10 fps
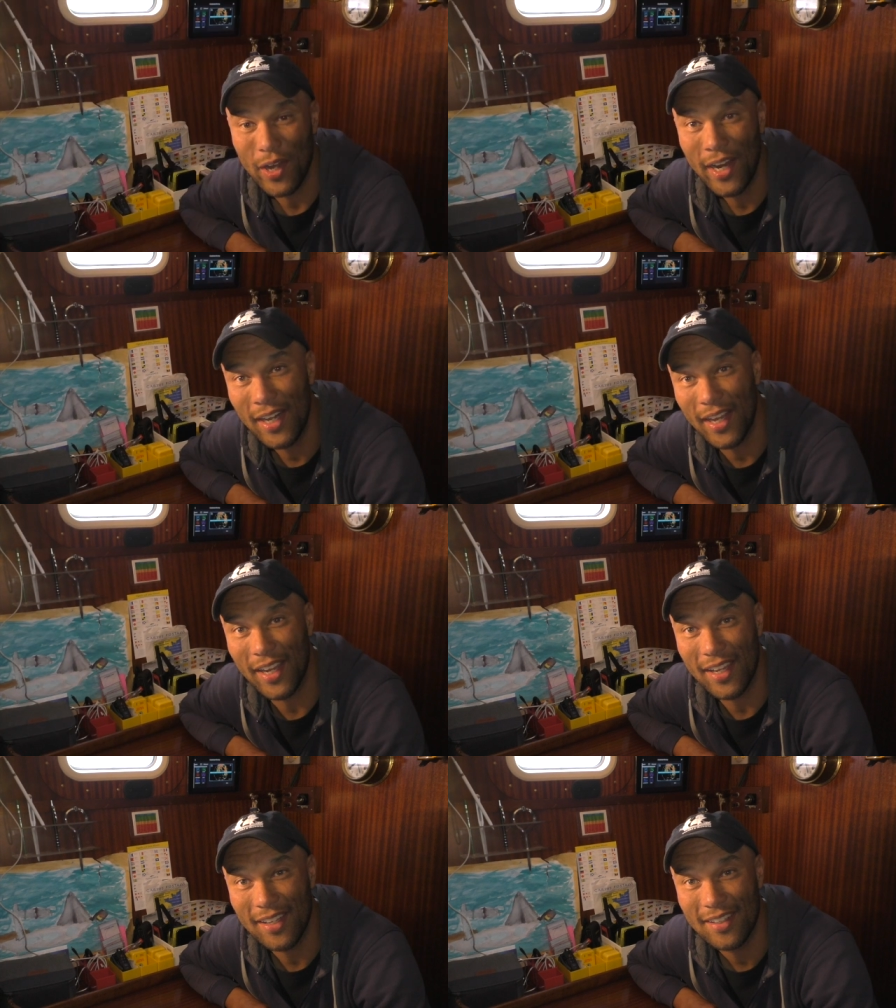
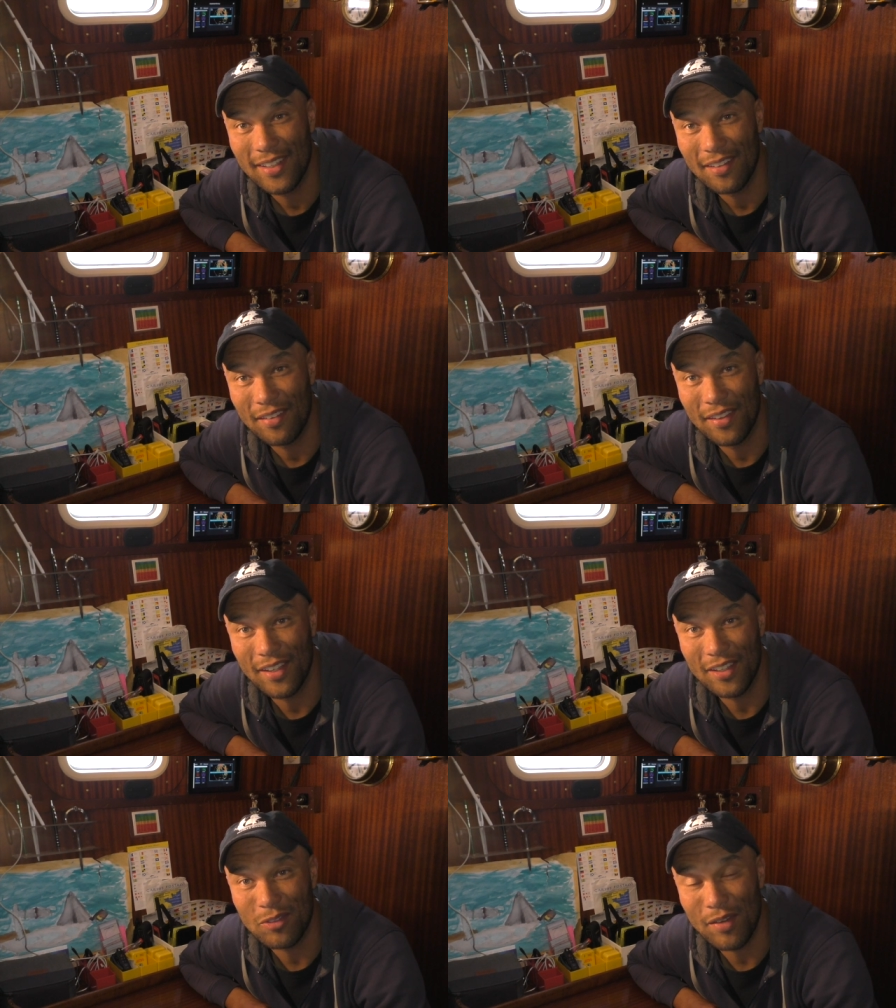hitting
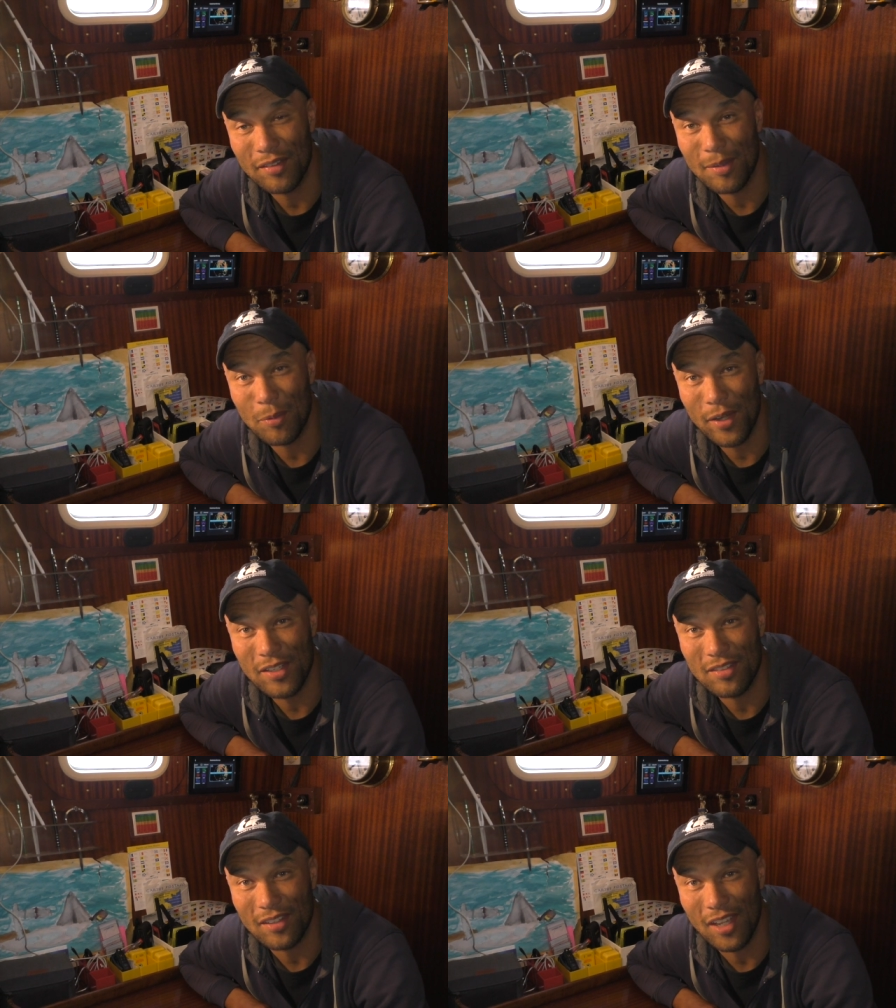the traffic
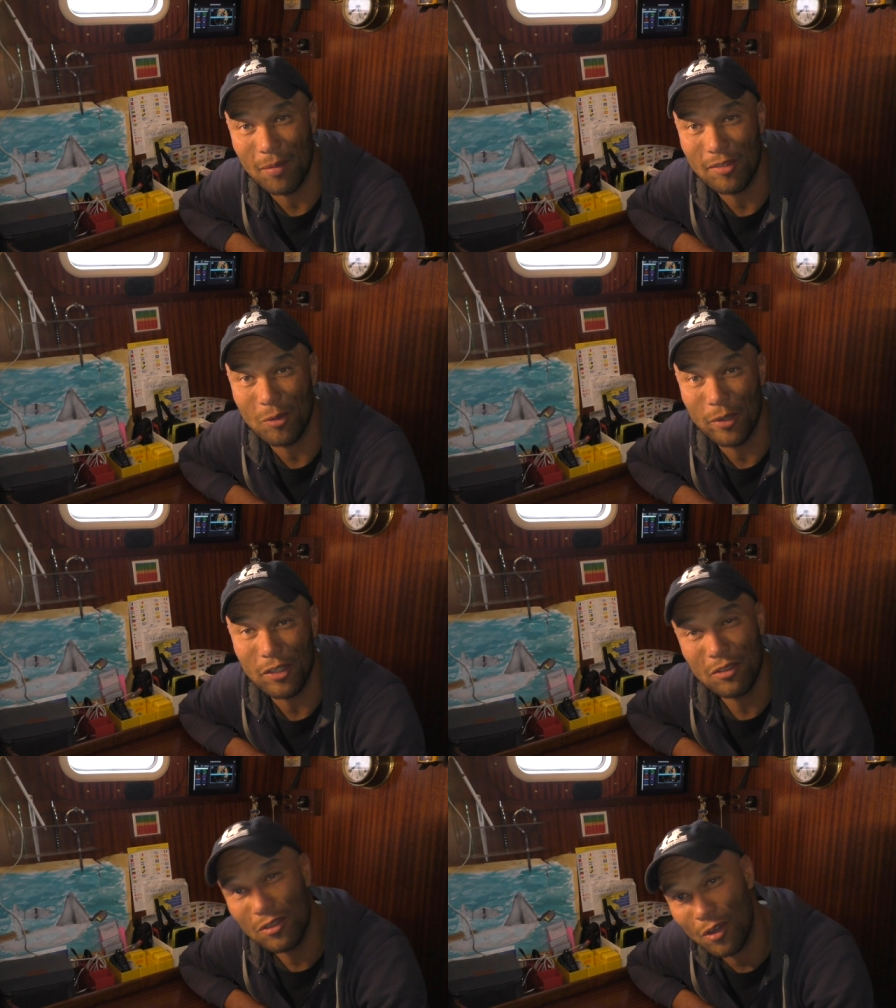separation scheme, so we
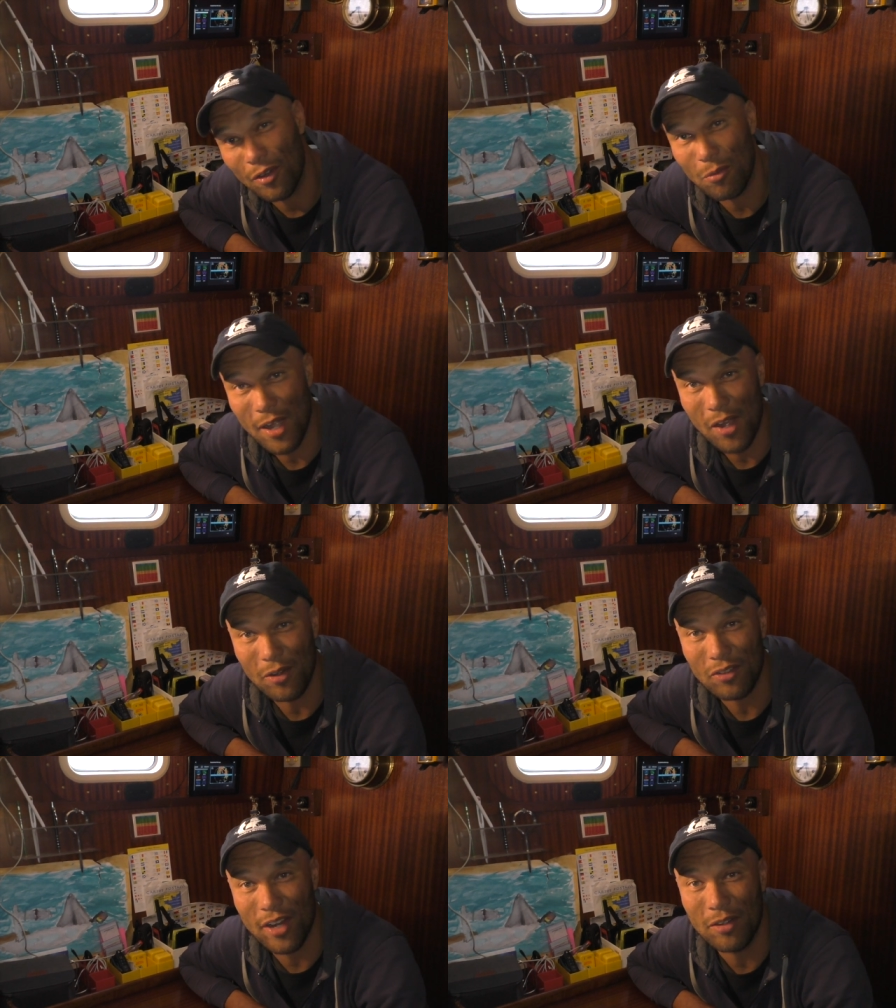turned
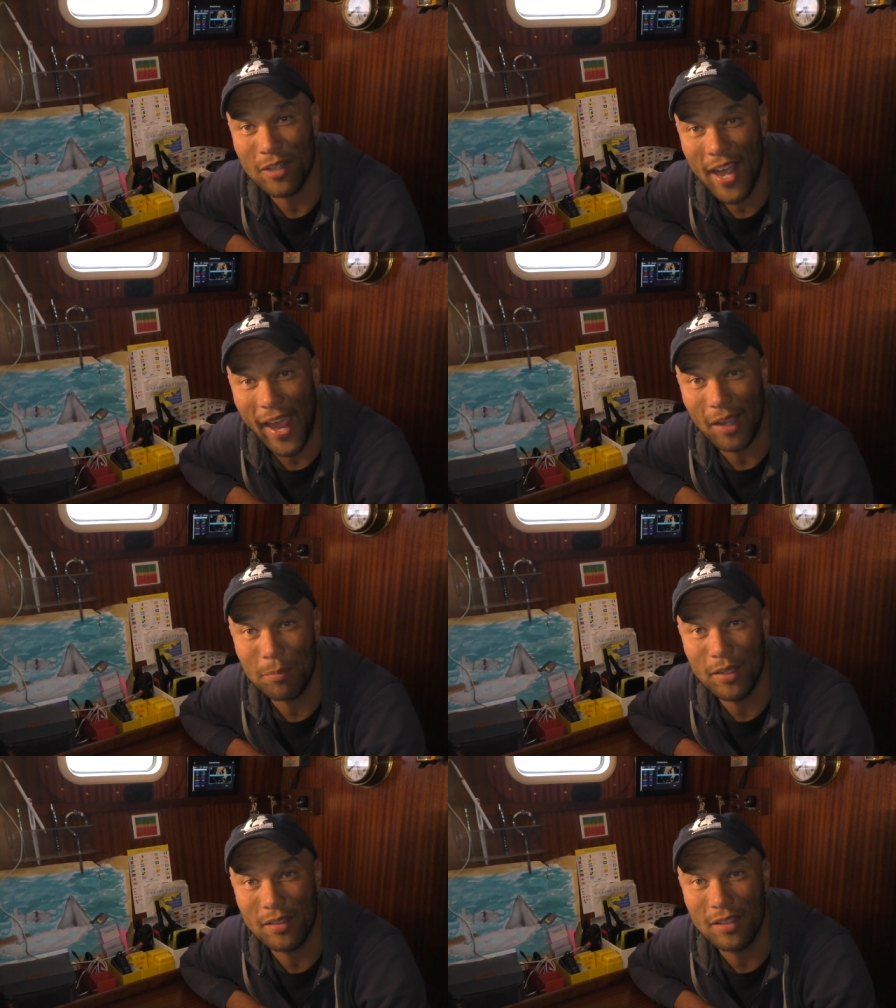around trying to attack,
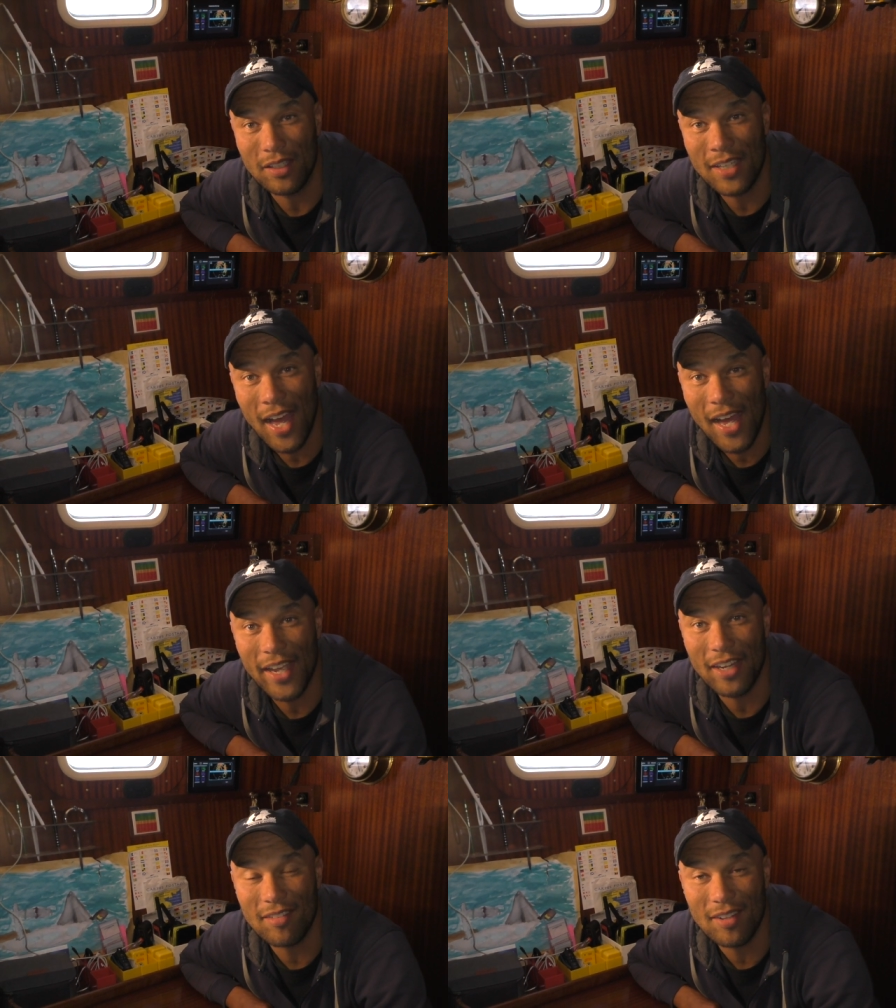but the
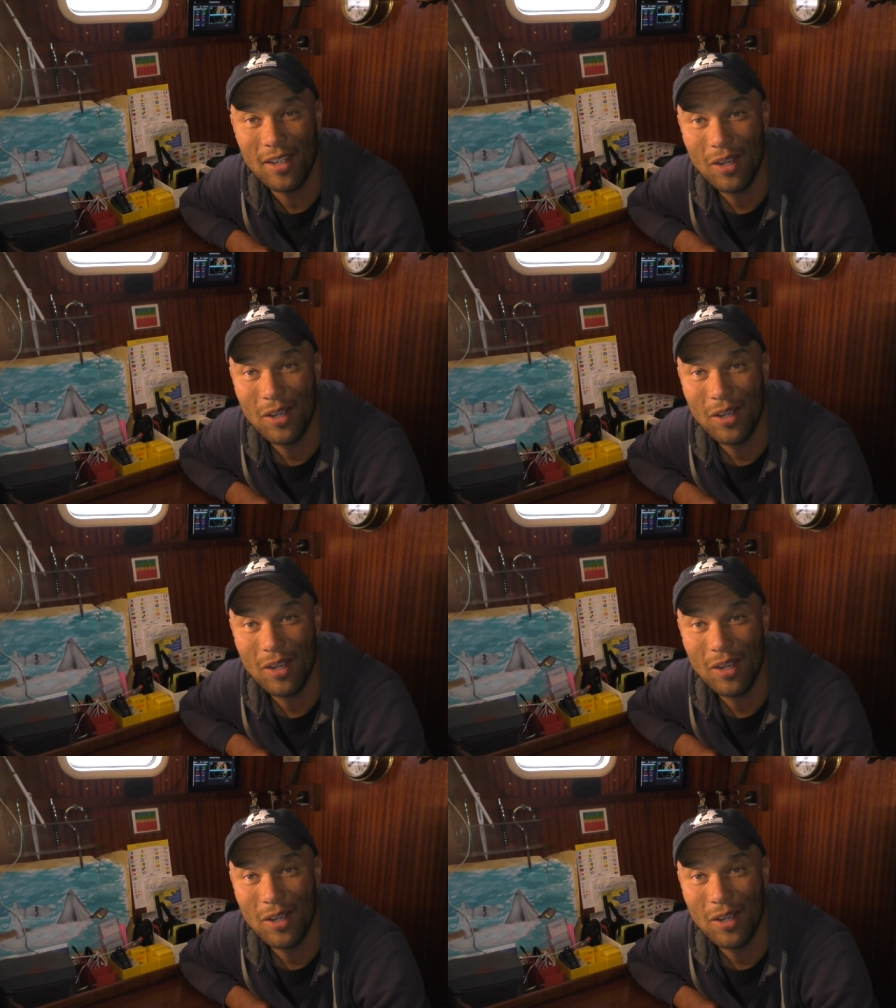tides